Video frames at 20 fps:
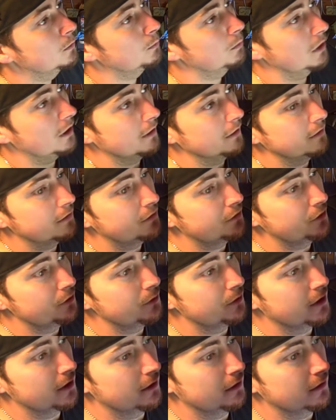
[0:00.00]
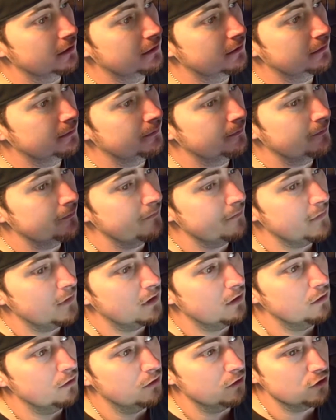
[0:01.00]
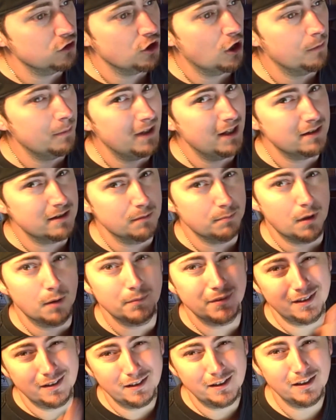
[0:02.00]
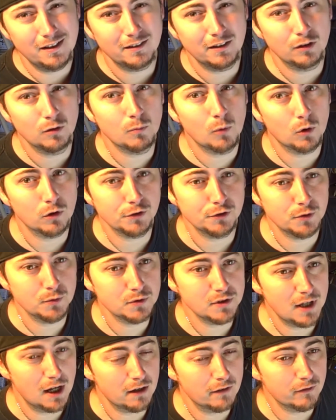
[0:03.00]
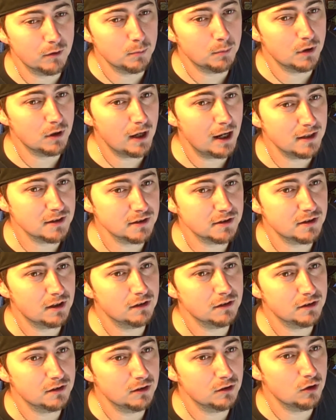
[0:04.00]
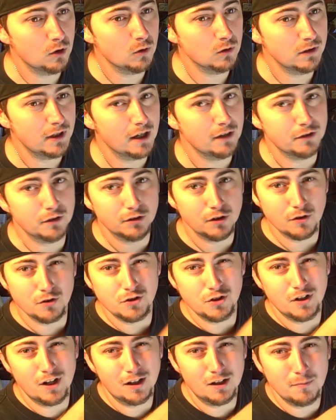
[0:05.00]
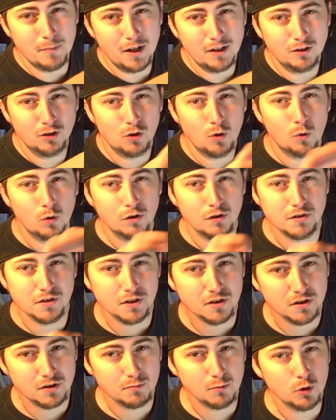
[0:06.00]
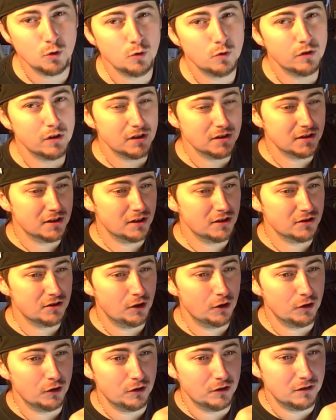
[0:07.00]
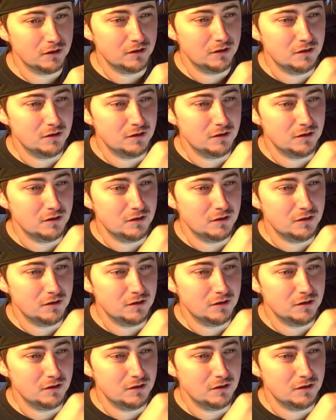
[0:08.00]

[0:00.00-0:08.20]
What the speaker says: But you can sharpen that tip up and get a little more use out of it. But as it starts to dull down, you'll notice you're not going to make the corners as smooth, and it's going to start to